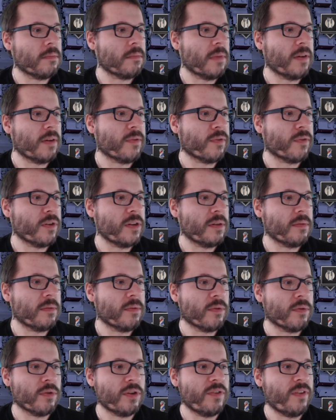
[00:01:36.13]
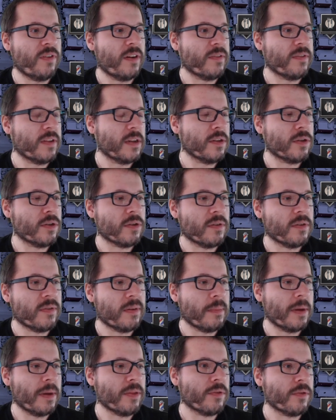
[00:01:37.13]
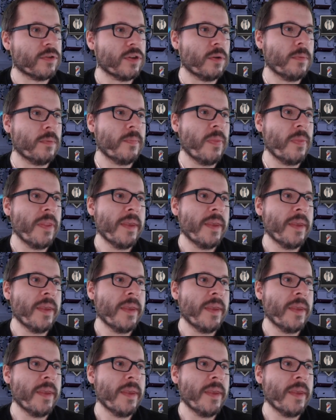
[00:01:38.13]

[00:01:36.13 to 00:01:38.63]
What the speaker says: every 35 days, so every month or so.